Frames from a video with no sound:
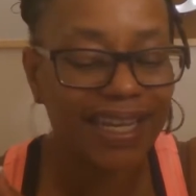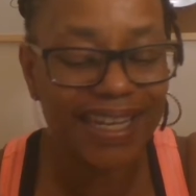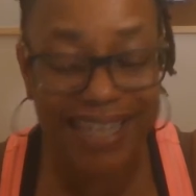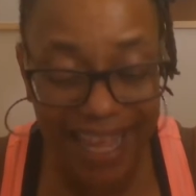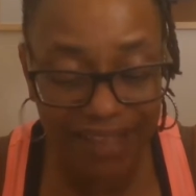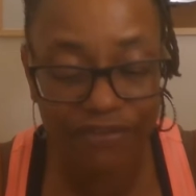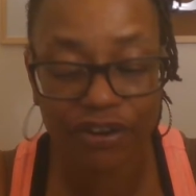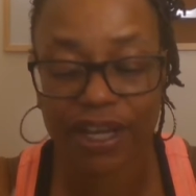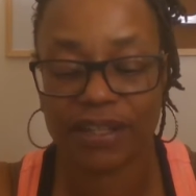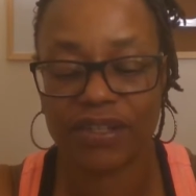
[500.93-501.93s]

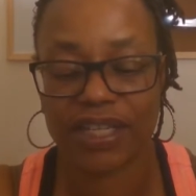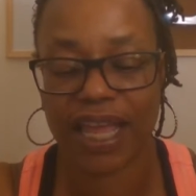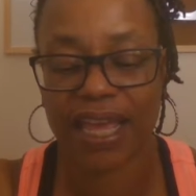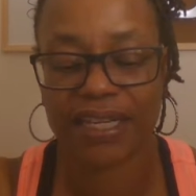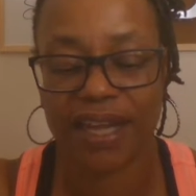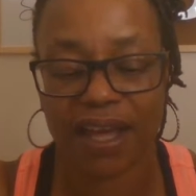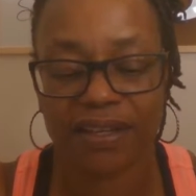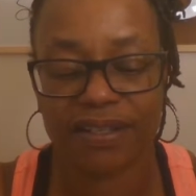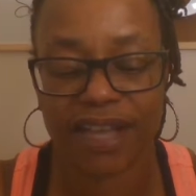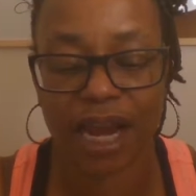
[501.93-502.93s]
Never entertain an
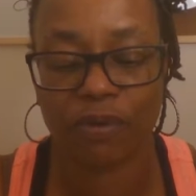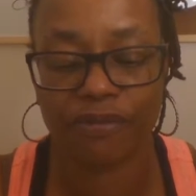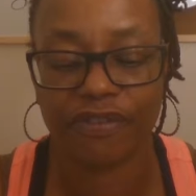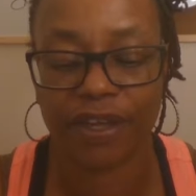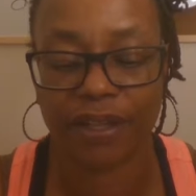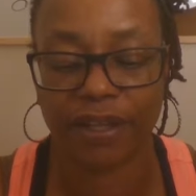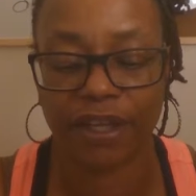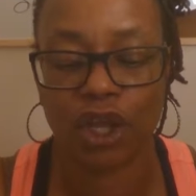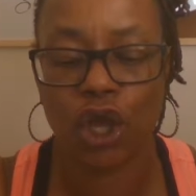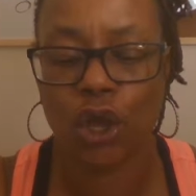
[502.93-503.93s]
undesirable feeling,